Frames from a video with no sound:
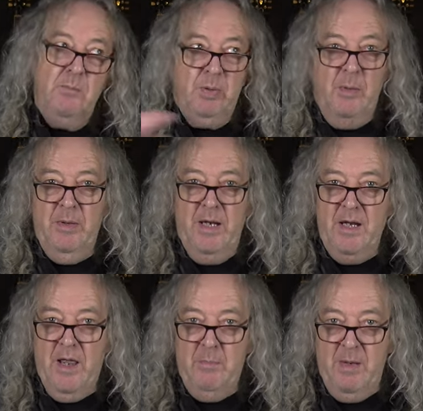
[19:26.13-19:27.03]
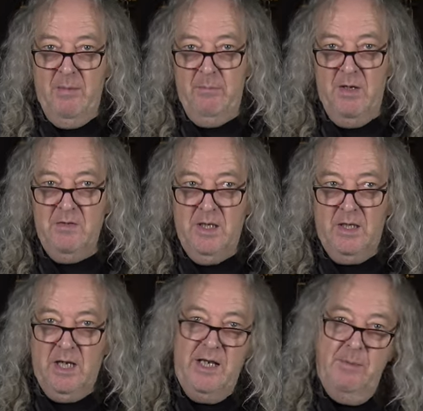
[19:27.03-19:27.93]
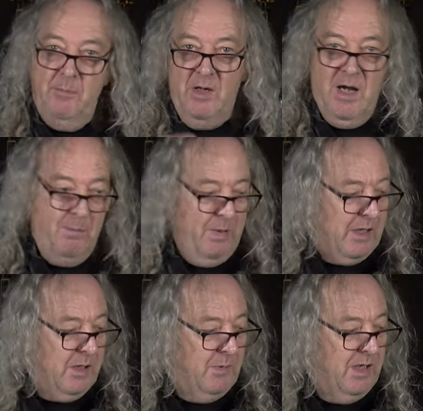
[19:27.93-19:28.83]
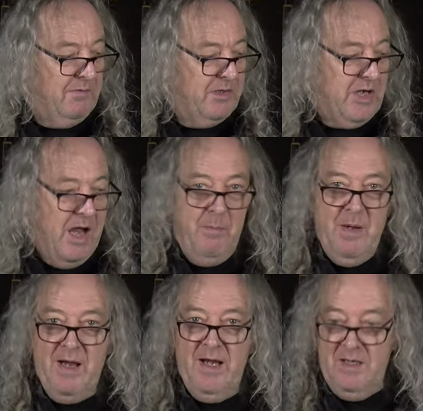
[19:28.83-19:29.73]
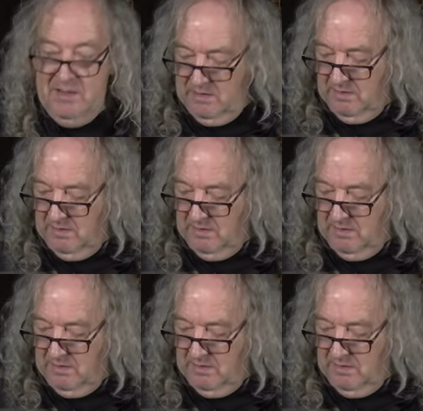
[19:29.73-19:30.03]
probably another bit of music, and then we'll come back and we'll have a chat about it and